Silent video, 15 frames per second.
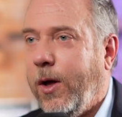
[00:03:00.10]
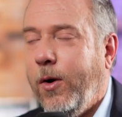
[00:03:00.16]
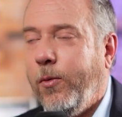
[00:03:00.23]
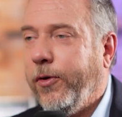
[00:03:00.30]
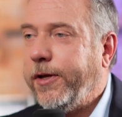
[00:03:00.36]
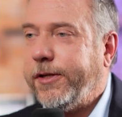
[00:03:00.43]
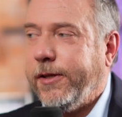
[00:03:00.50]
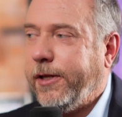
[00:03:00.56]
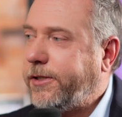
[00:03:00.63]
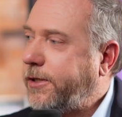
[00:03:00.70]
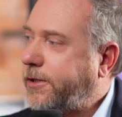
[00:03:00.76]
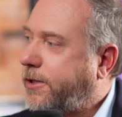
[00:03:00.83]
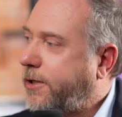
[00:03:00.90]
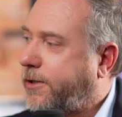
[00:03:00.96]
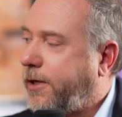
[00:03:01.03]
Well, this
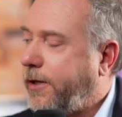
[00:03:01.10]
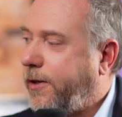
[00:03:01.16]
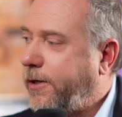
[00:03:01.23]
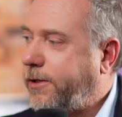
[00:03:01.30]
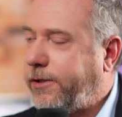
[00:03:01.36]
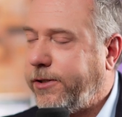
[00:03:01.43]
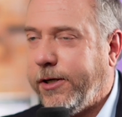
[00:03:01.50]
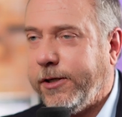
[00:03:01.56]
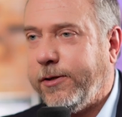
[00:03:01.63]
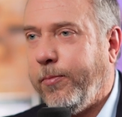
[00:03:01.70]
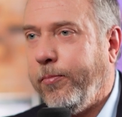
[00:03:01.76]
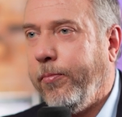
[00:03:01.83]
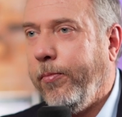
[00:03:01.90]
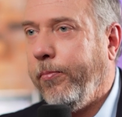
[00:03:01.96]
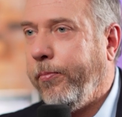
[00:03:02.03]
is just
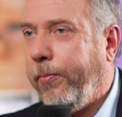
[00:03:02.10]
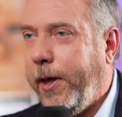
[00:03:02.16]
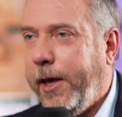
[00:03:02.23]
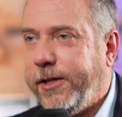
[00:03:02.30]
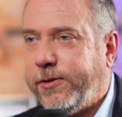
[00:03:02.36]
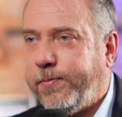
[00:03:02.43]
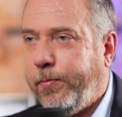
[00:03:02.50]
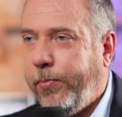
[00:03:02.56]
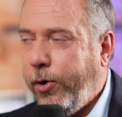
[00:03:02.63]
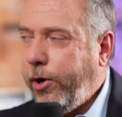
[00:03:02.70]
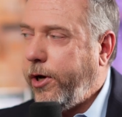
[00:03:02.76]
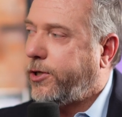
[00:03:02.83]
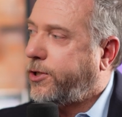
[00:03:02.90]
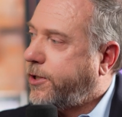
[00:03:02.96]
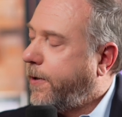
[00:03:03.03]
it's
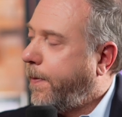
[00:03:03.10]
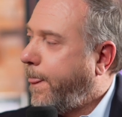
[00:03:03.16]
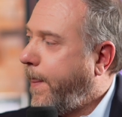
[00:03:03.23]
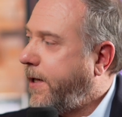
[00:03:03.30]
pushed